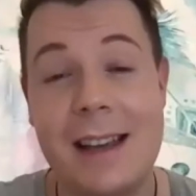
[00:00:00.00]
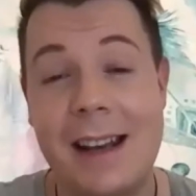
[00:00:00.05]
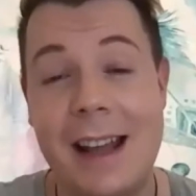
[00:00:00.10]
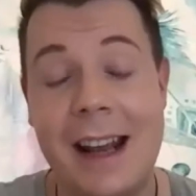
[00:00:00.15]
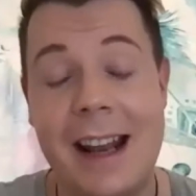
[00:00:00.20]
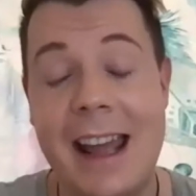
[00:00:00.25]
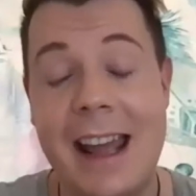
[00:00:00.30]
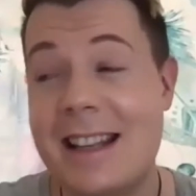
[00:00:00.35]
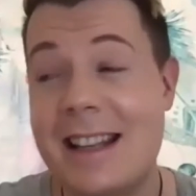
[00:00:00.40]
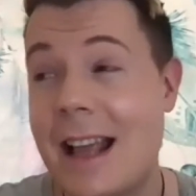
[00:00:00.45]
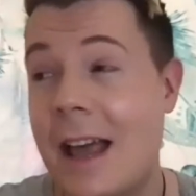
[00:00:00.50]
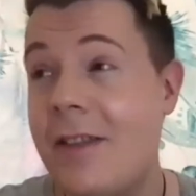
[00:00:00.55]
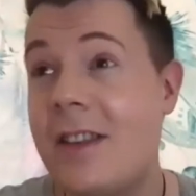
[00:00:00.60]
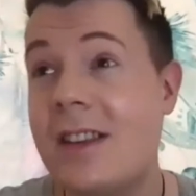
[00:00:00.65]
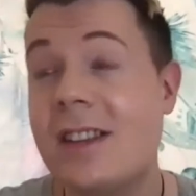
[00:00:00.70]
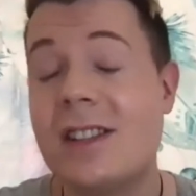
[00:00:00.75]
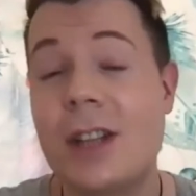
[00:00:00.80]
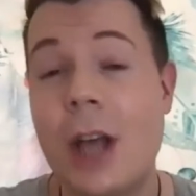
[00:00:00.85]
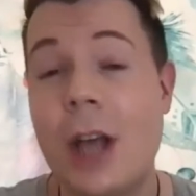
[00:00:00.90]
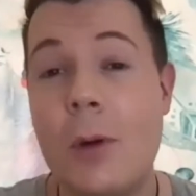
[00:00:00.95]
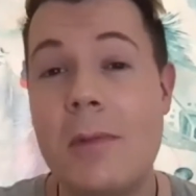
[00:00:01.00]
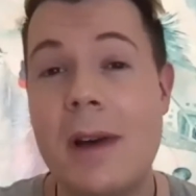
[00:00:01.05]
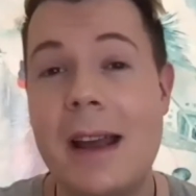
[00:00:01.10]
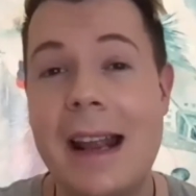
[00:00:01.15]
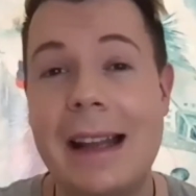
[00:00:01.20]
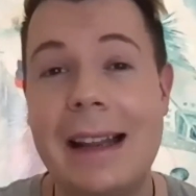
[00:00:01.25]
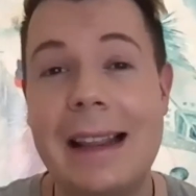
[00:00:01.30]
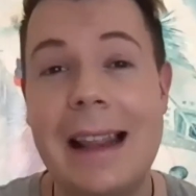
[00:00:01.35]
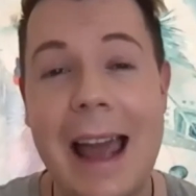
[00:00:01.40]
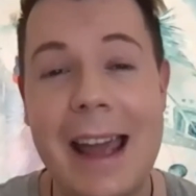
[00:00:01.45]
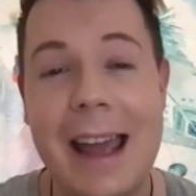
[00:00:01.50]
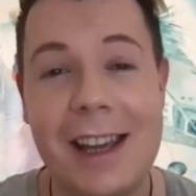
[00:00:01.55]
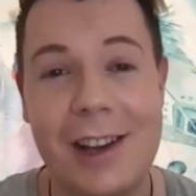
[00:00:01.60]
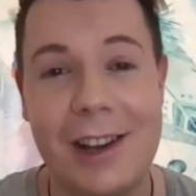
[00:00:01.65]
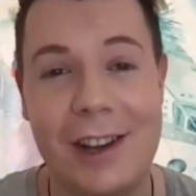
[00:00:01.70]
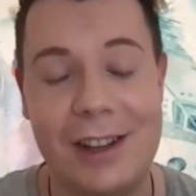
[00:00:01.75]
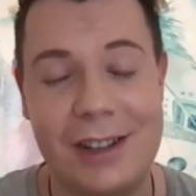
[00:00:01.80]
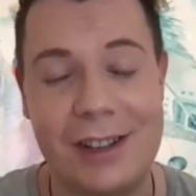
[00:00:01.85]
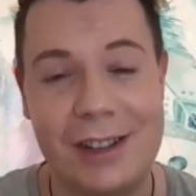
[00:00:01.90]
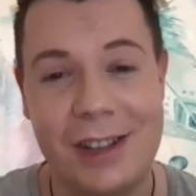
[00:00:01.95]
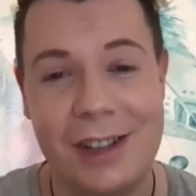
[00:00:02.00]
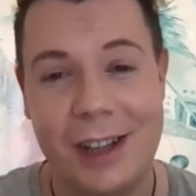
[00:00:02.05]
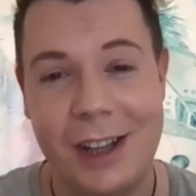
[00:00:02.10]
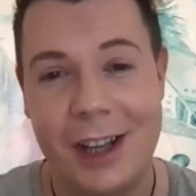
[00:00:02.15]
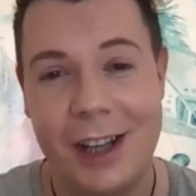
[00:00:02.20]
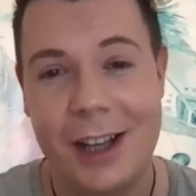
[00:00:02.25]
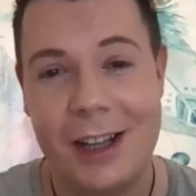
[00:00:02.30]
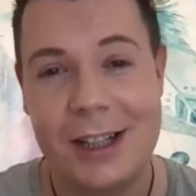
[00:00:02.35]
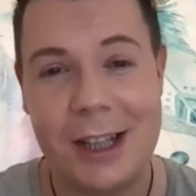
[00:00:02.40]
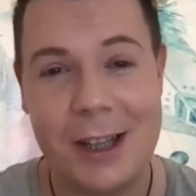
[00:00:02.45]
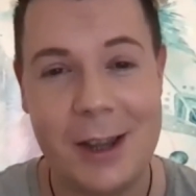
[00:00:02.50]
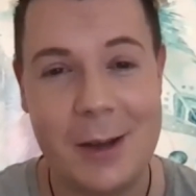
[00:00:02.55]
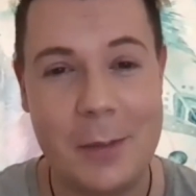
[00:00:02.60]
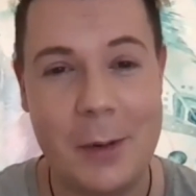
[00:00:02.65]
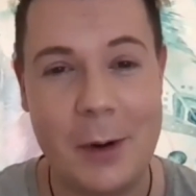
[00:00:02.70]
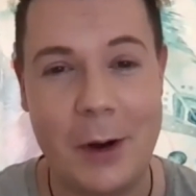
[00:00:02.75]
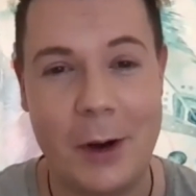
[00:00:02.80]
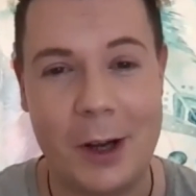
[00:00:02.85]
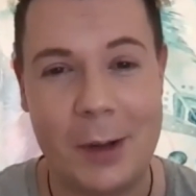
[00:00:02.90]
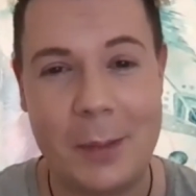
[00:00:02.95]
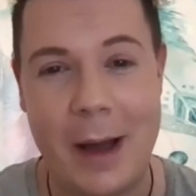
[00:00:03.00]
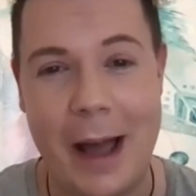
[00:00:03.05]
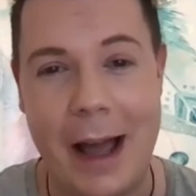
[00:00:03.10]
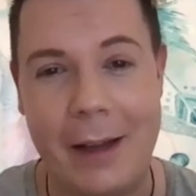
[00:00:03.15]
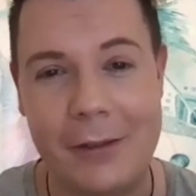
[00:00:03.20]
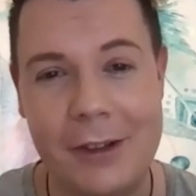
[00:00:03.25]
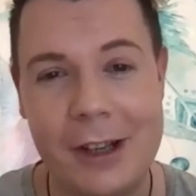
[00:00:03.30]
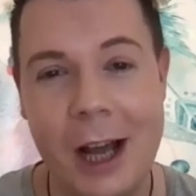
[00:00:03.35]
And it is. And there's so many layers to the book, Bev.